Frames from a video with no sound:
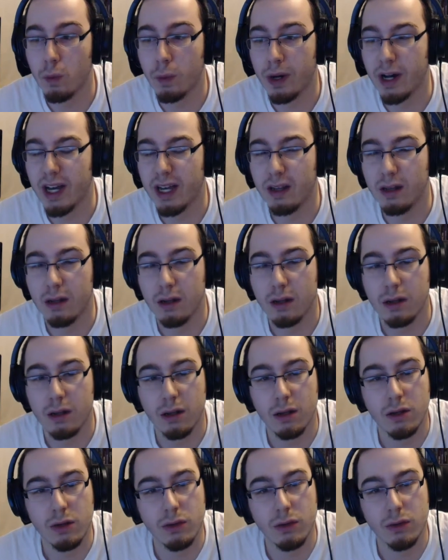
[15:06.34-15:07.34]
But
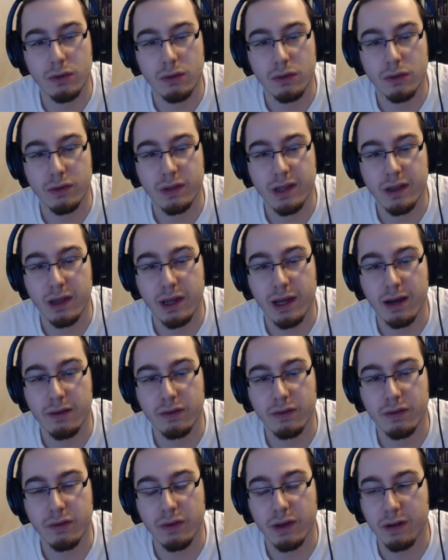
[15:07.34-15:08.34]
you see the
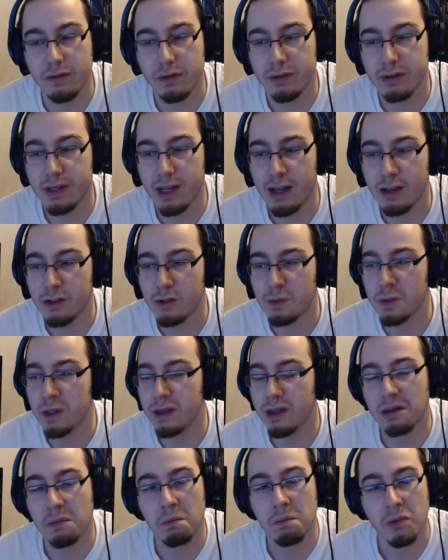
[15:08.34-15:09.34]
governor's
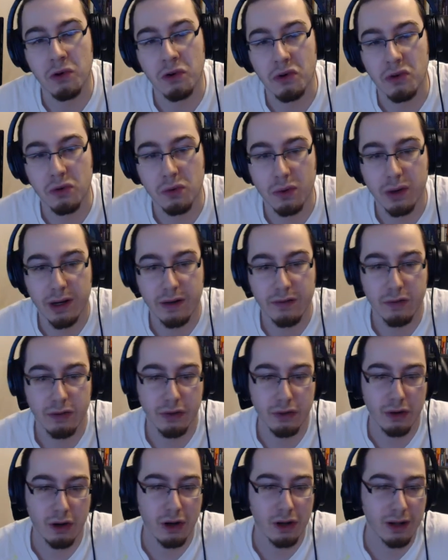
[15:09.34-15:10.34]
henchmen like Merle or whatever.
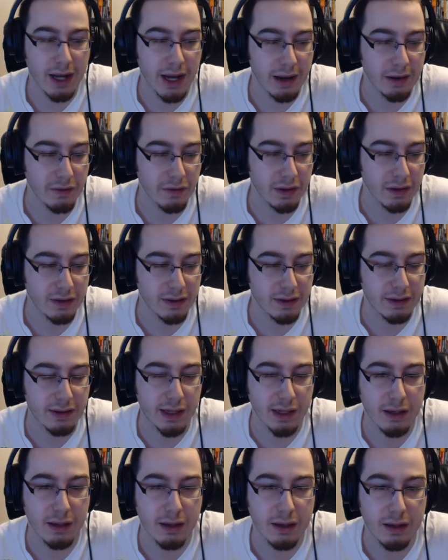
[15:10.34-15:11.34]
They're all kind of these
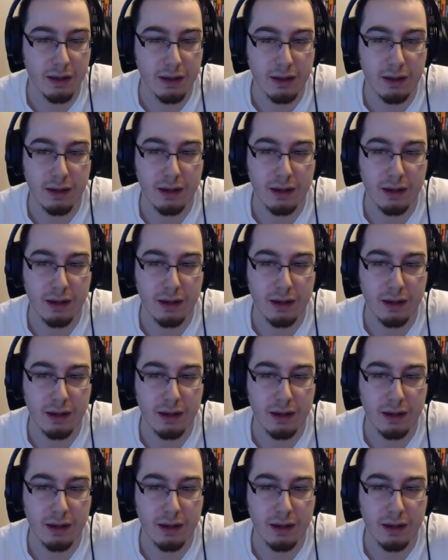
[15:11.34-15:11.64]
sick,